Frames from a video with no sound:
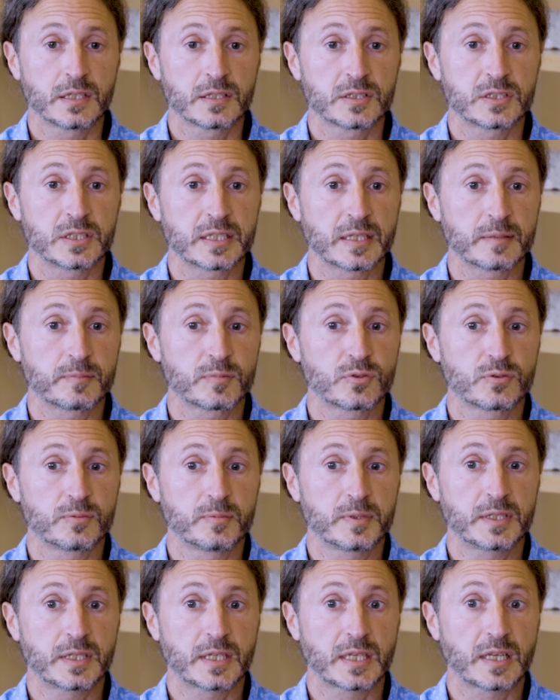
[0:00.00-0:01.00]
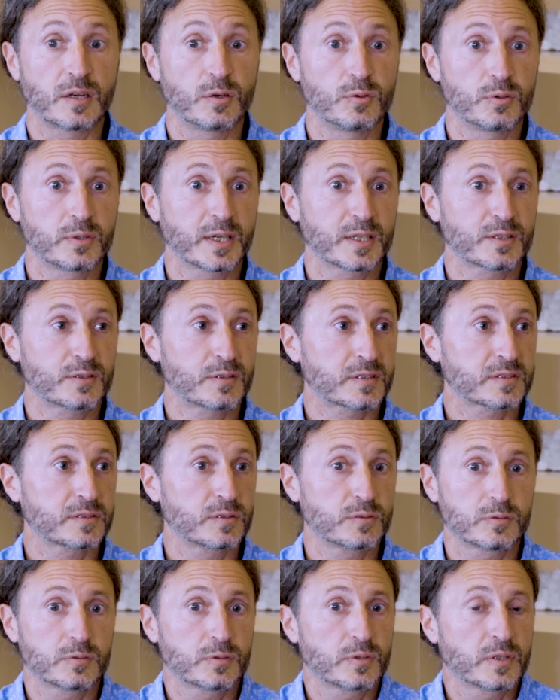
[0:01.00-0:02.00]
she came to me, and I look at her. I
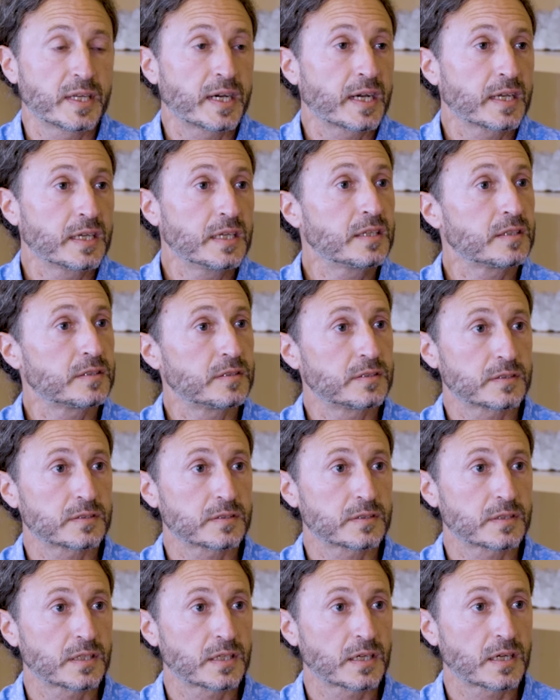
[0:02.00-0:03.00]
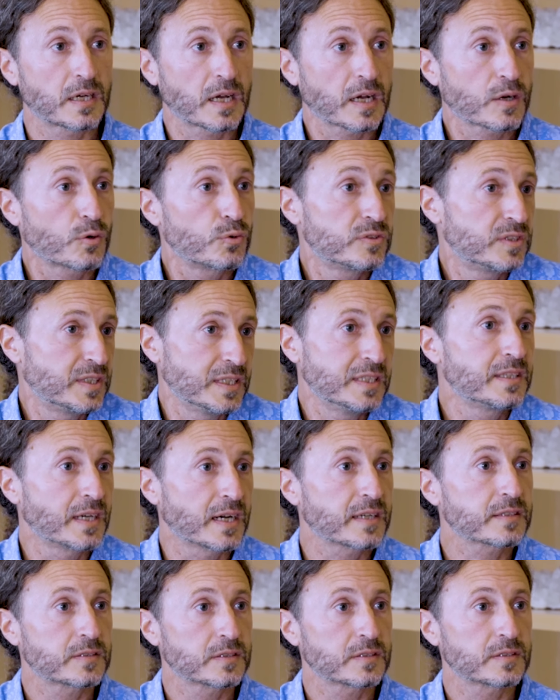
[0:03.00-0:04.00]
said, "You're gonna heal." Uh, I could see
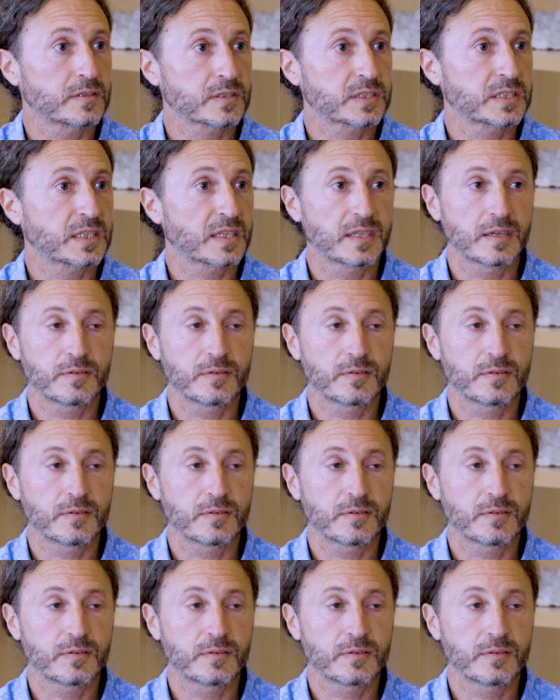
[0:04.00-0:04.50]
that. You know, she had